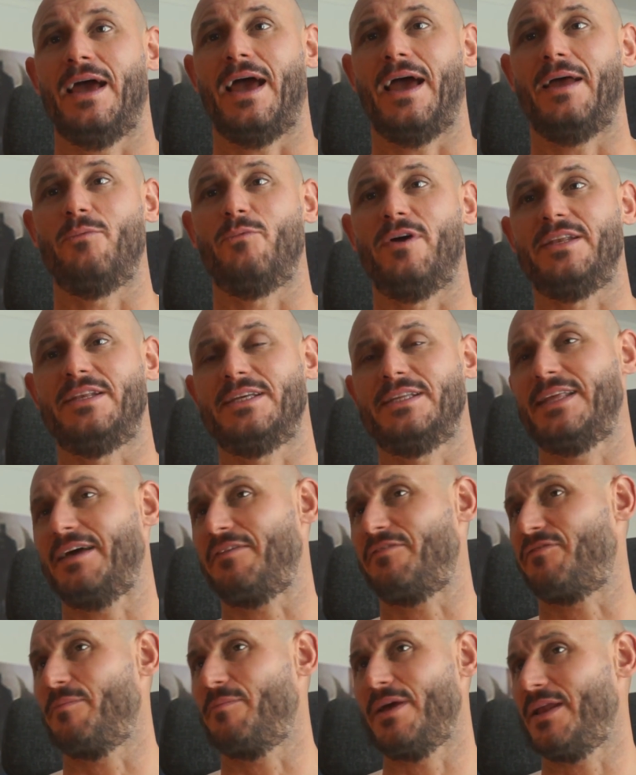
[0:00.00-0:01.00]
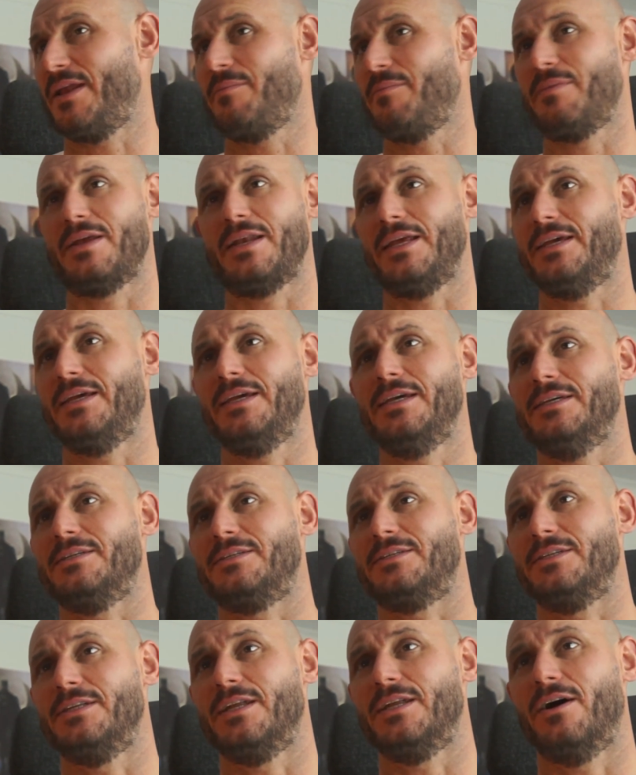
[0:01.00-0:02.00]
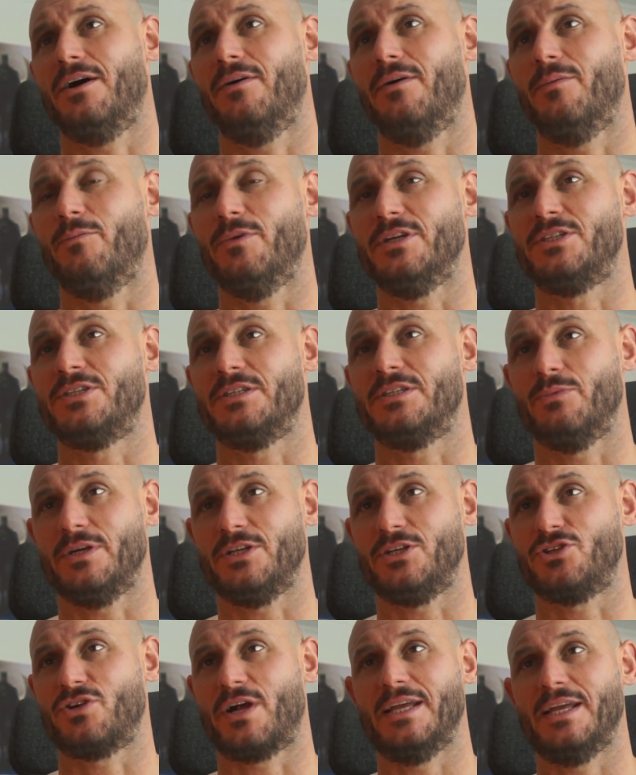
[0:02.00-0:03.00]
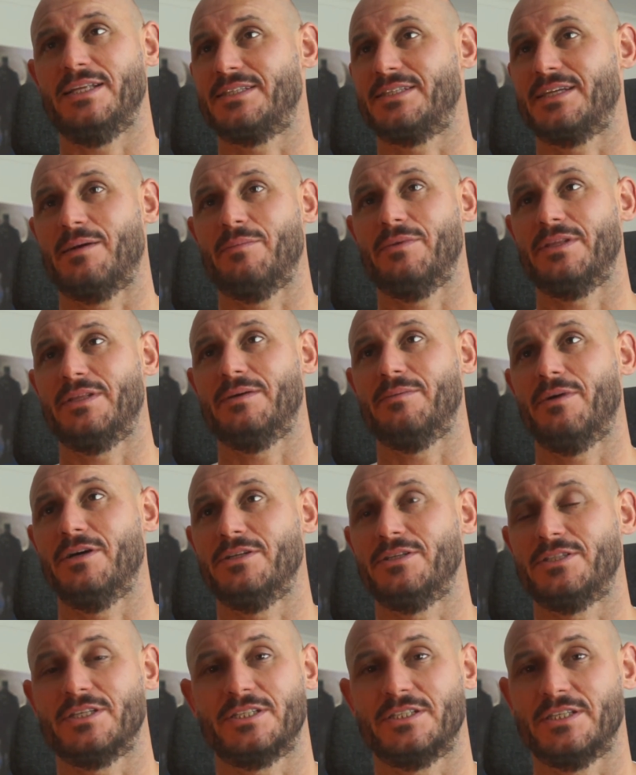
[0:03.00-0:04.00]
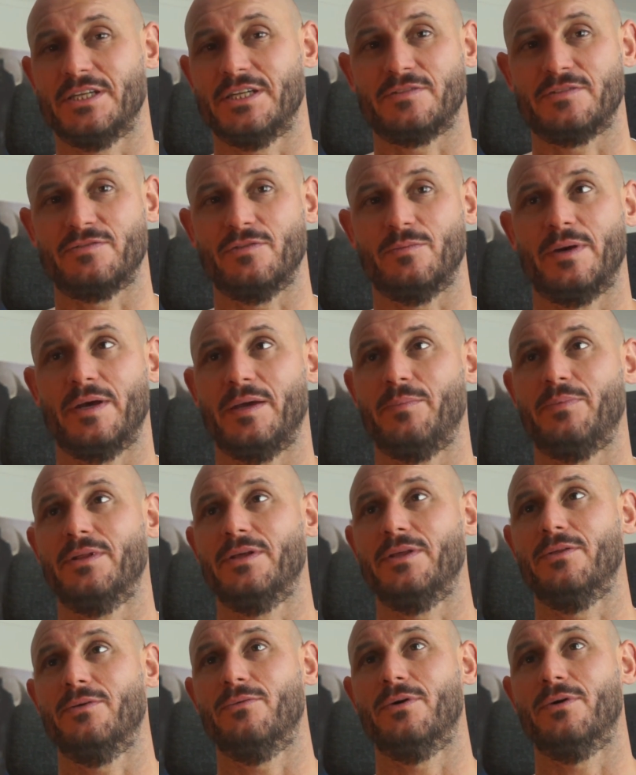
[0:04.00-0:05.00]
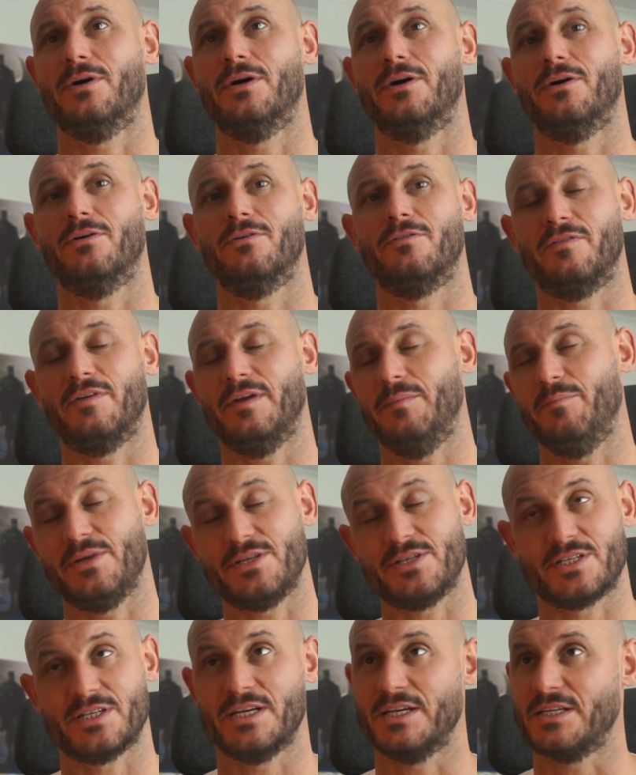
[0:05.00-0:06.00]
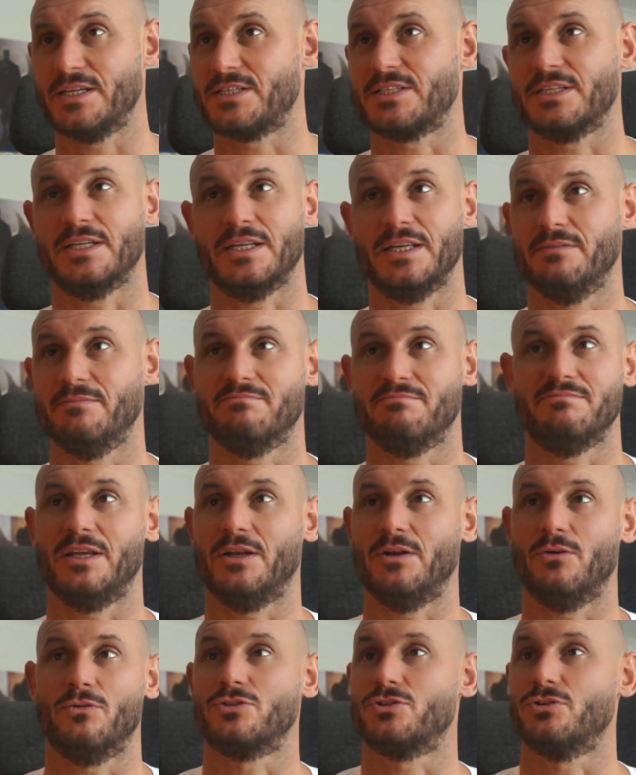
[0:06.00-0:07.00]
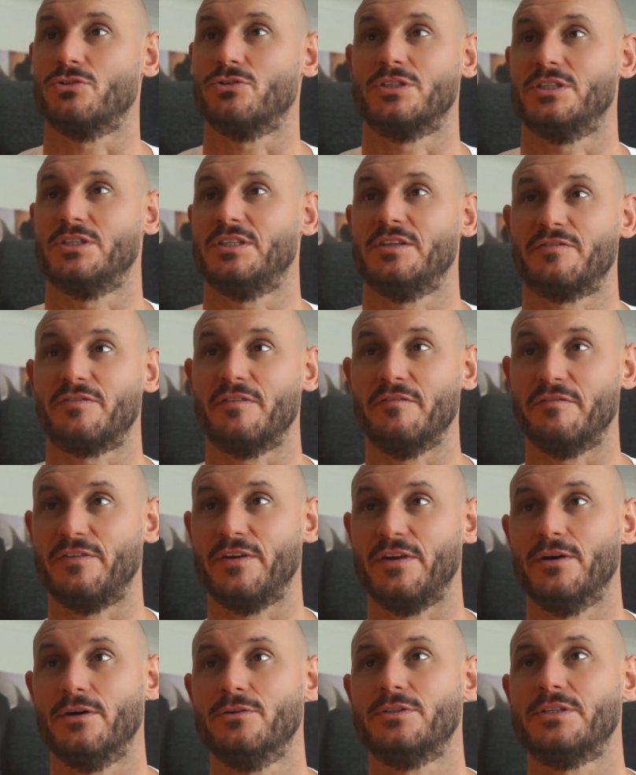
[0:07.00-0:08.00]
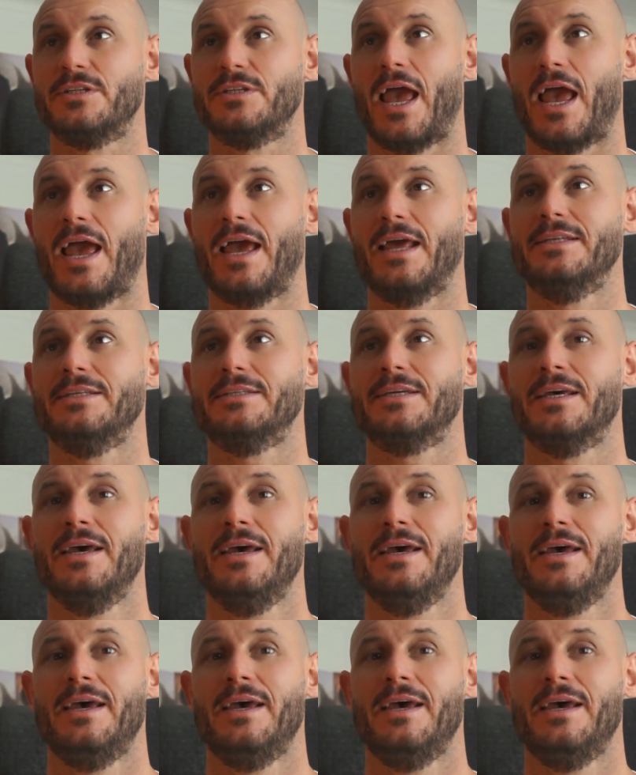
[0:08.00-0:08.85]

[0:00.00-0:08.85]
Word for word: And we did that for many, many years, you know, and we trained some of the most successful people in the world in business and in all sorts of different fields. And